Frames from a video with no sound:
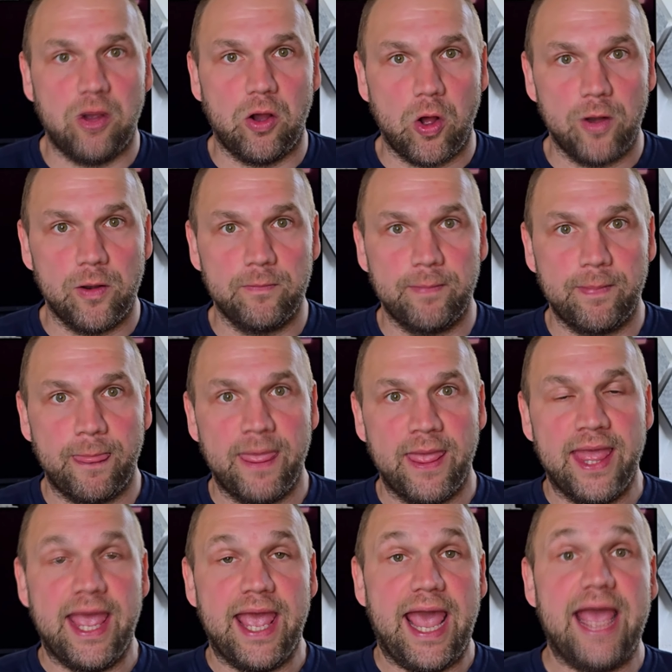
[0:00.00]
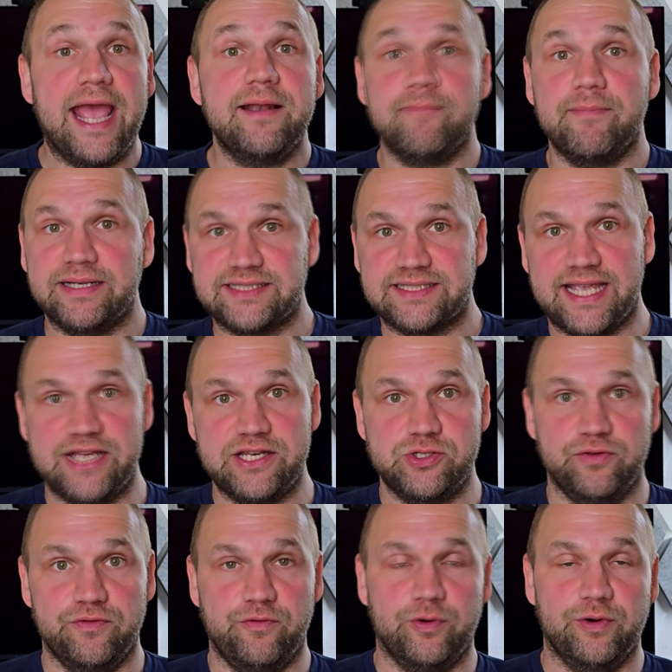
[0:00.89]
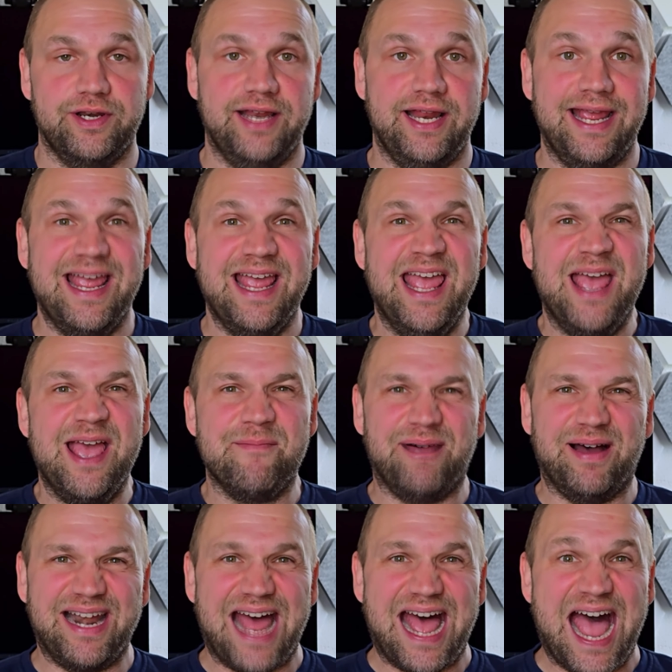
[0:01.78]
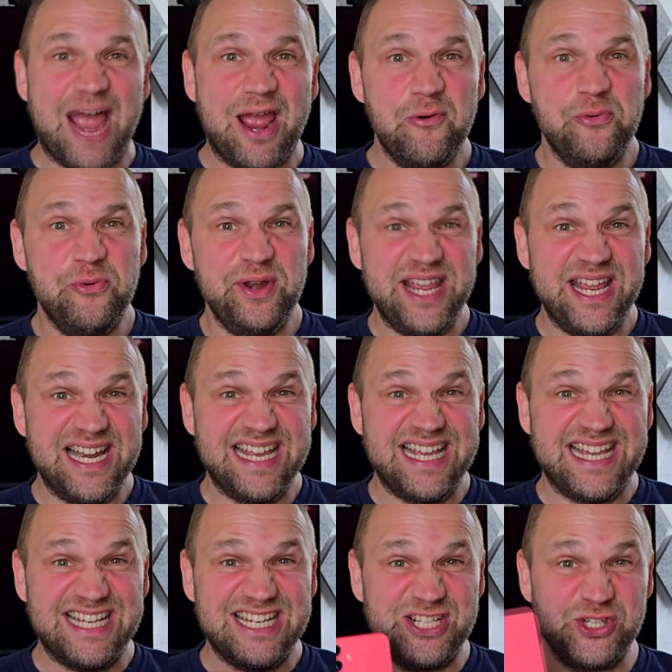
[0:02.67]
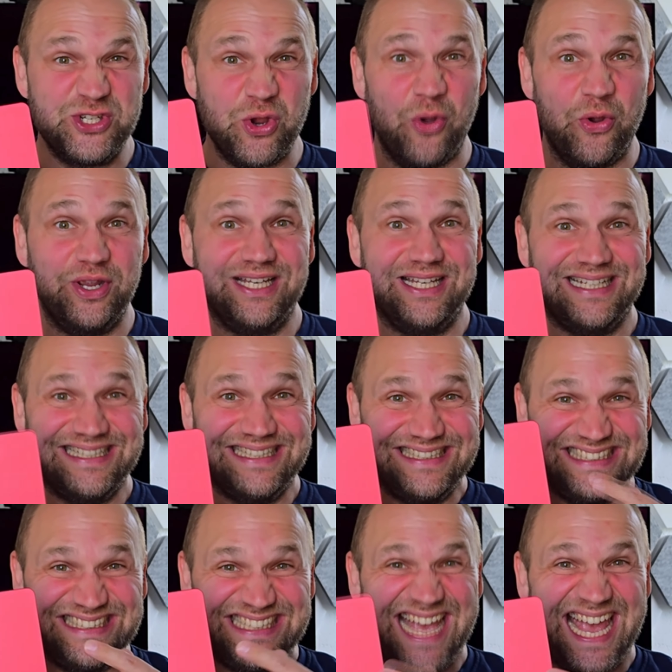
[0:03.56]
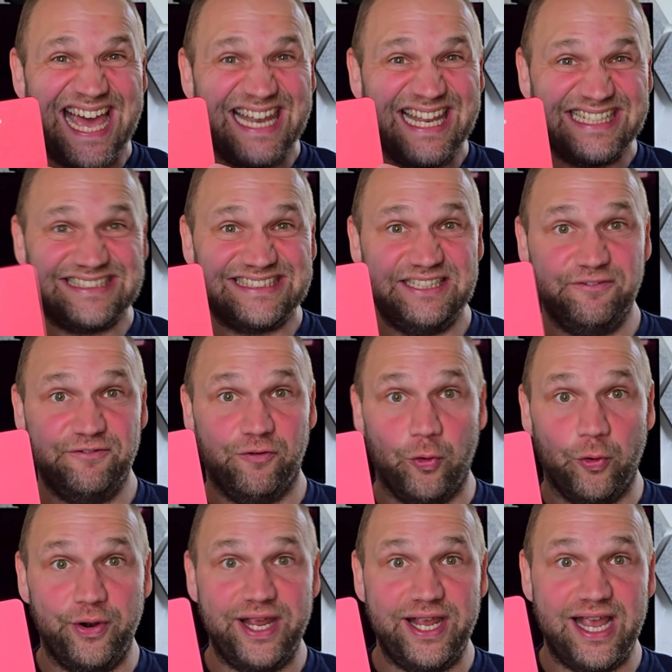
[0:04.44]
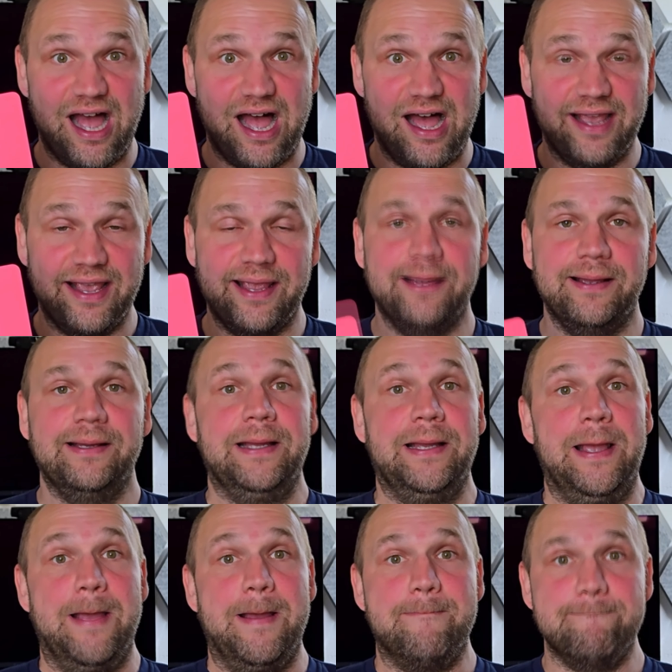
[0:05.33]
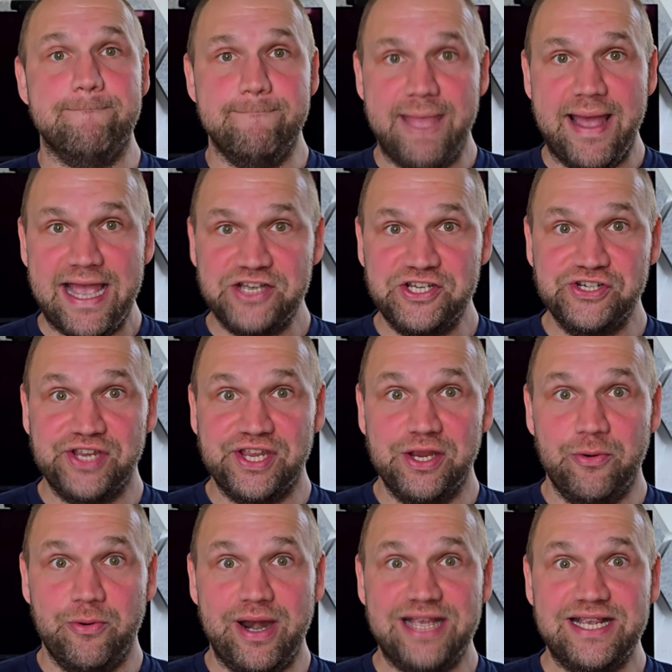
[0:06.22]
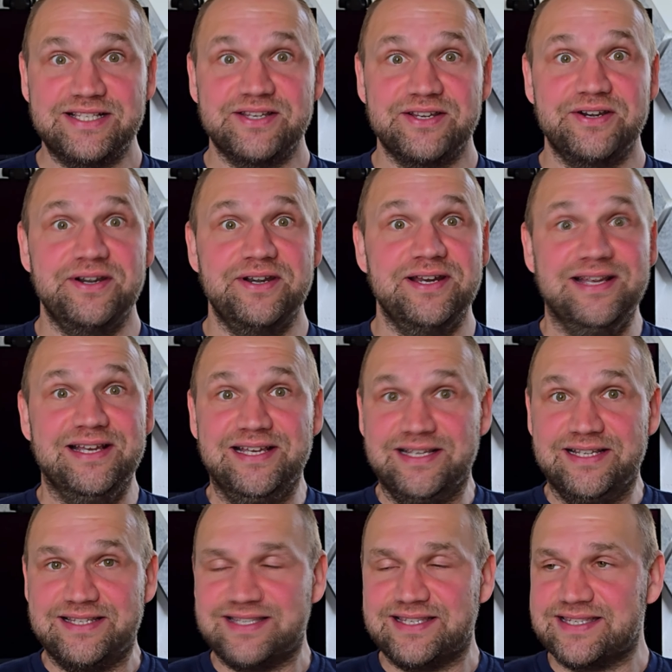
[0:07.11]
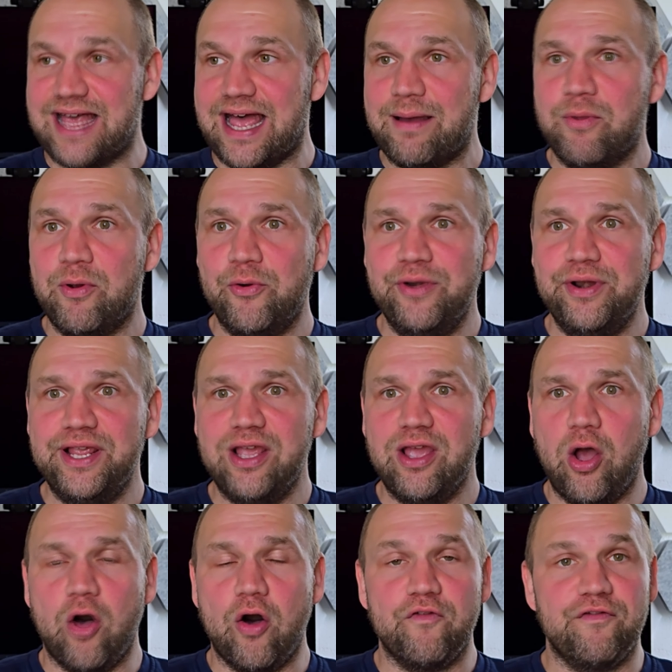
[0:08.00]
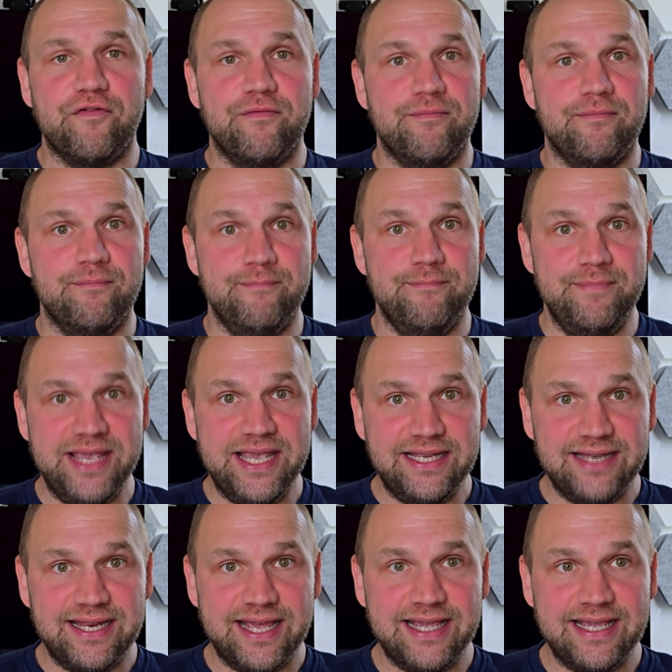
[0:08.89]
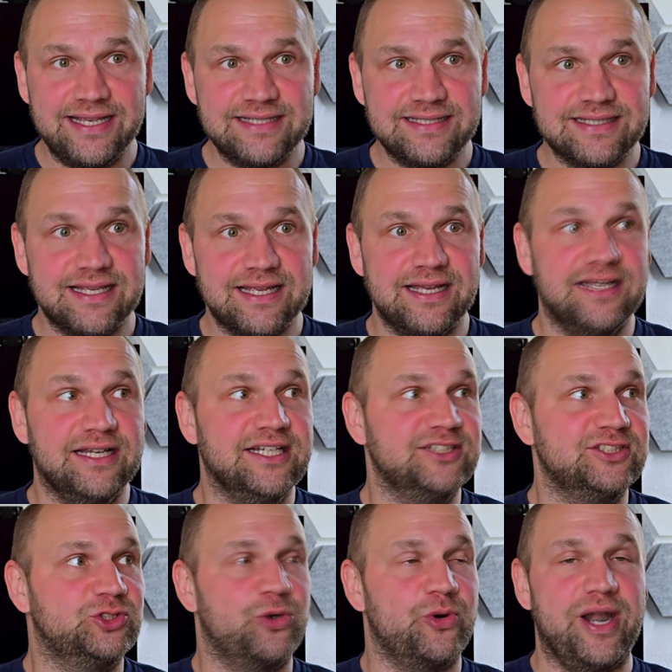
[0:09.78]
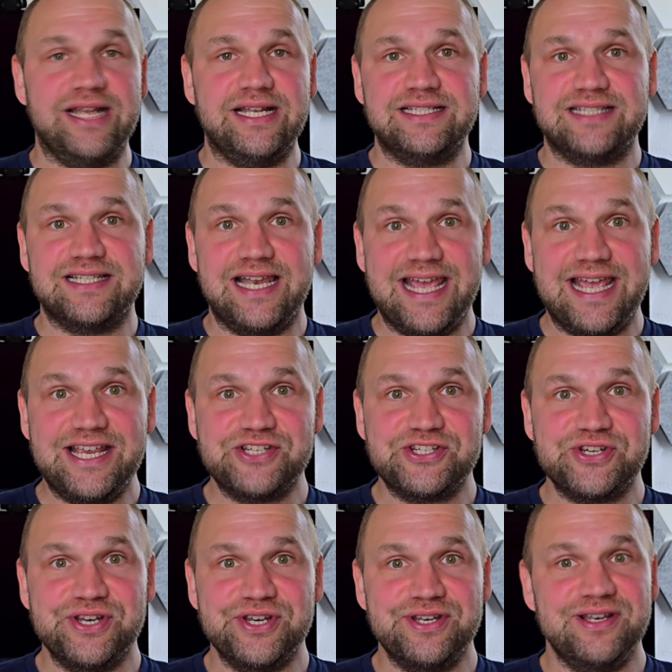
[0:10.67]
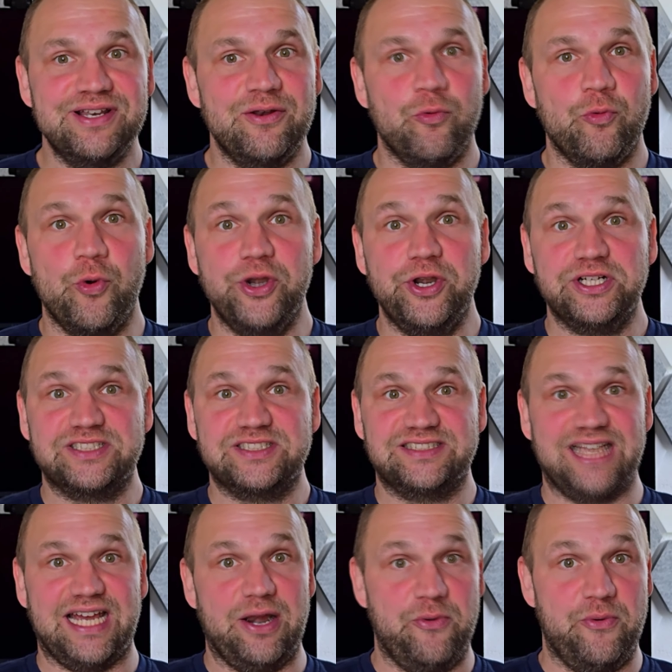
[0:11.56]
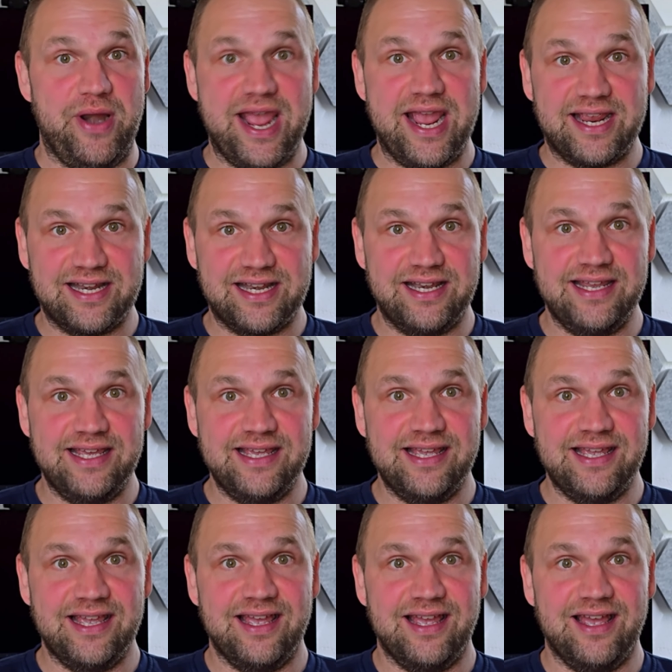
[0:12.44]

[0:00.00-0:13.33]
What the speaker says: all. And my schedule for the day. But I really enjoyed Galaxy 4 AI, Magic Eraser, summary of meetings, translation works directly,